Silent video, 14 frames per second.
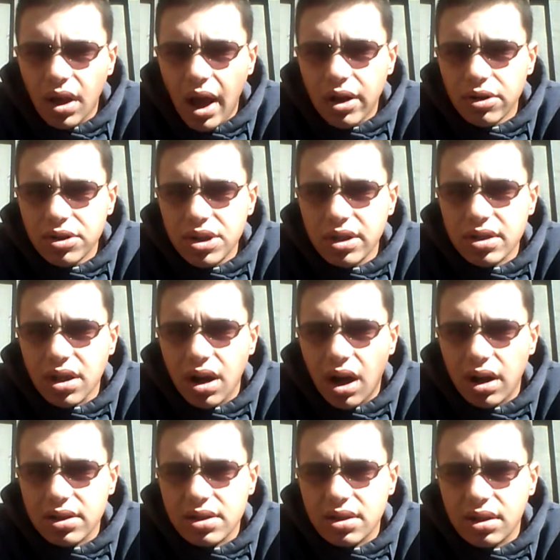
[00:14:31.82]
Energy is
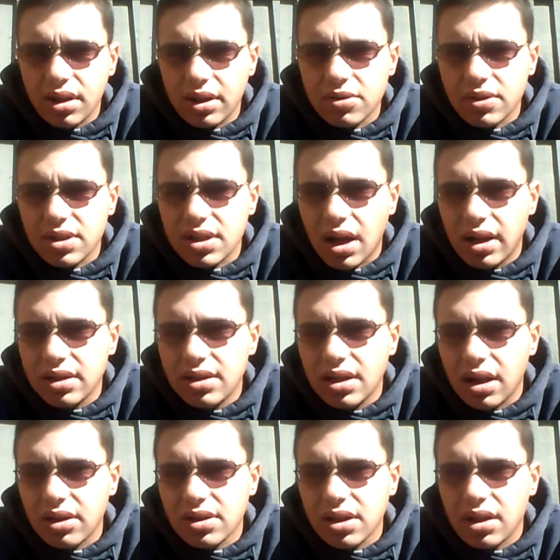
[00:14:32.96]
constant. That's what science
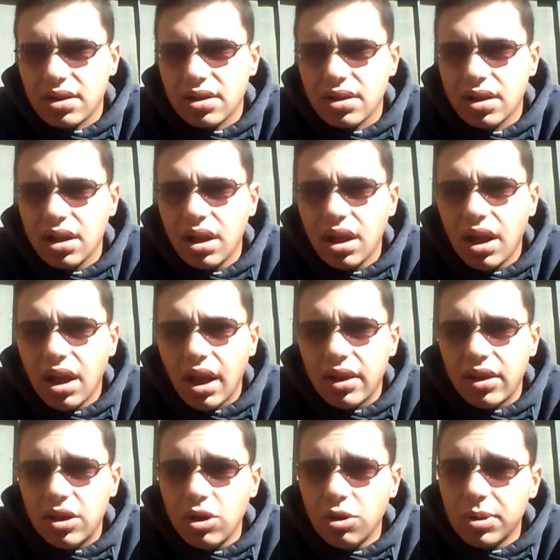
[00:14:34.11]
tells us,
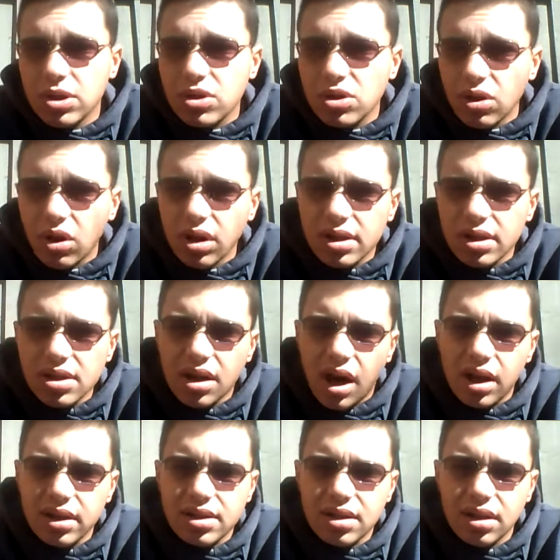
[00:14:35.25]
and the human soul is a
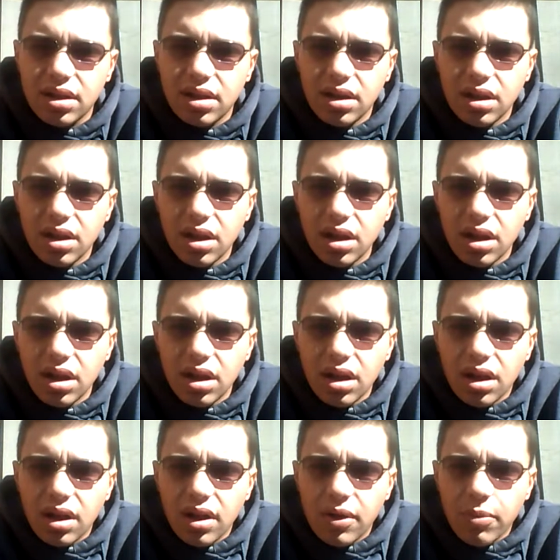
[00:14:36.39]
constant,
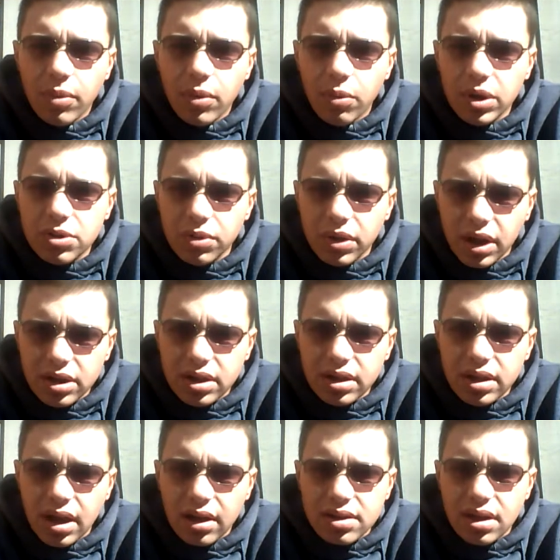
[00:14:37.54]
which
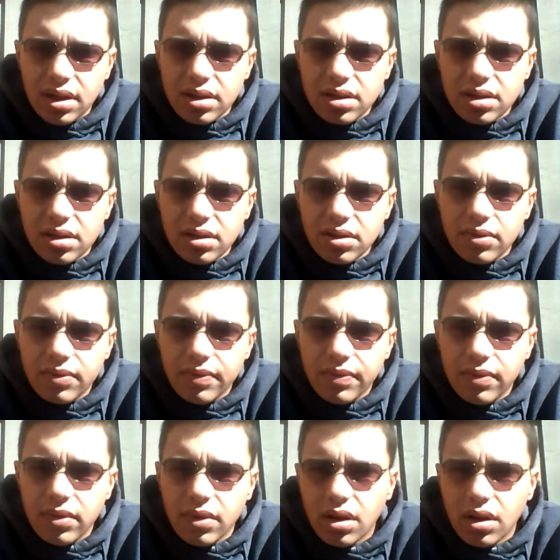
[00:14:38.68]
religion tells us.
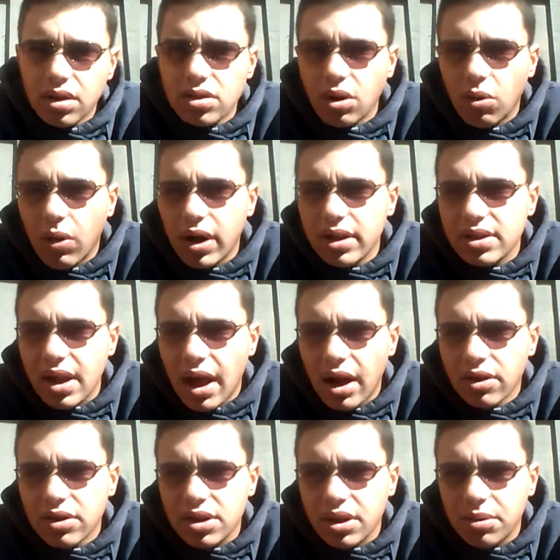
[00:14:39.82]
So what is
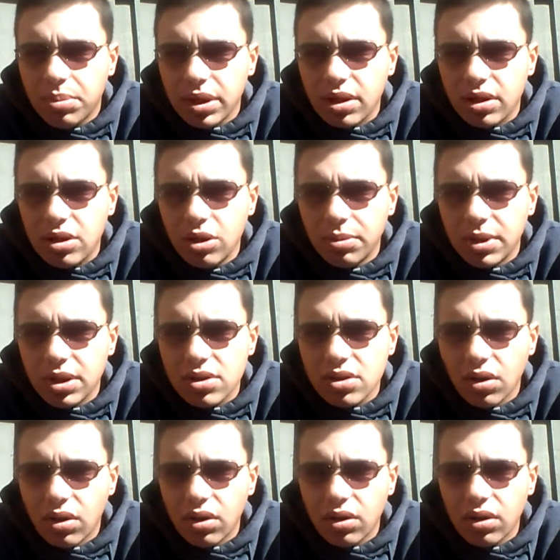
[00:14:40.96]
energy but the human
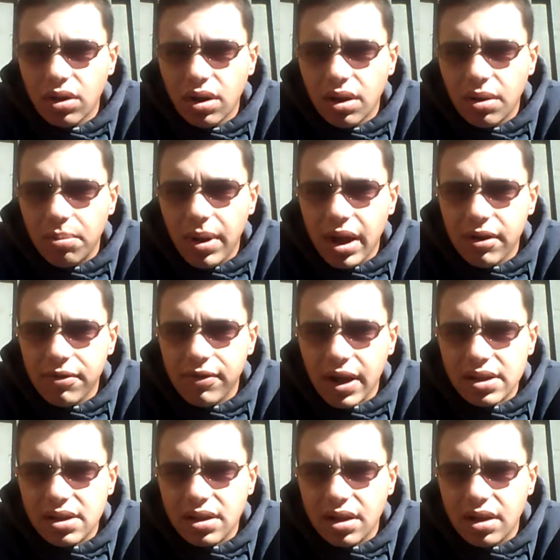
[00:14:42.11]
soul
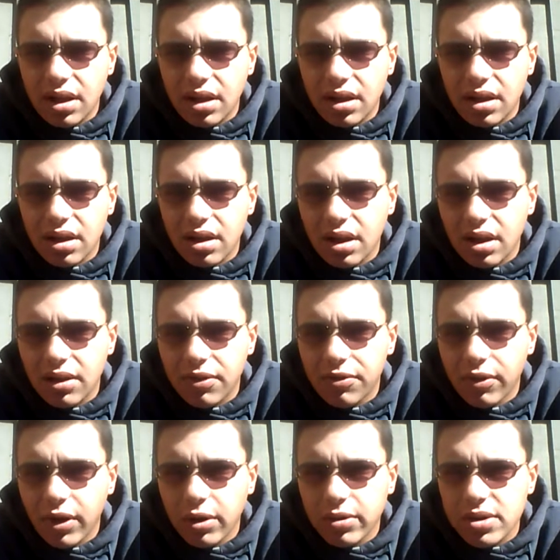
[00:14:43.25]
manifested in a
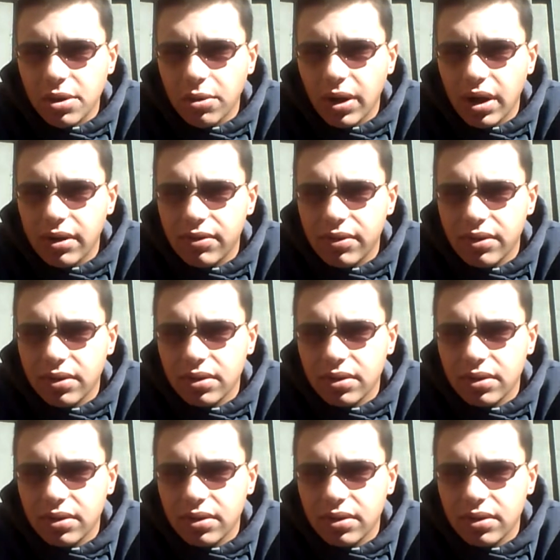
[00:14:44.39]
frequency wave?